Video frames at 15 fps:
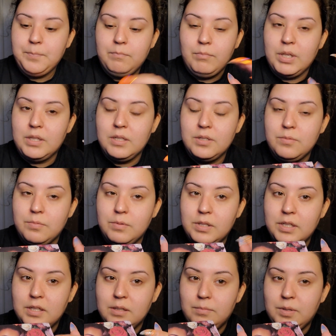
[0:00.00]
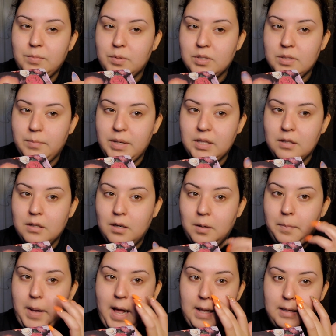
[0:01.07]
But there's really good reviews about her
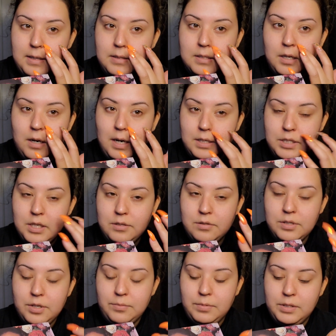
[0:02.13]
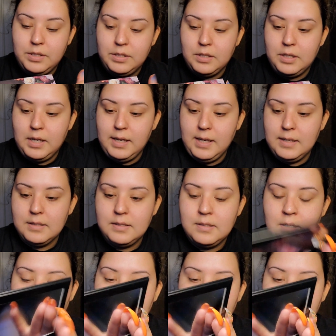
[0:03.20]
palettes. Her eyeshadows are really good, I guess.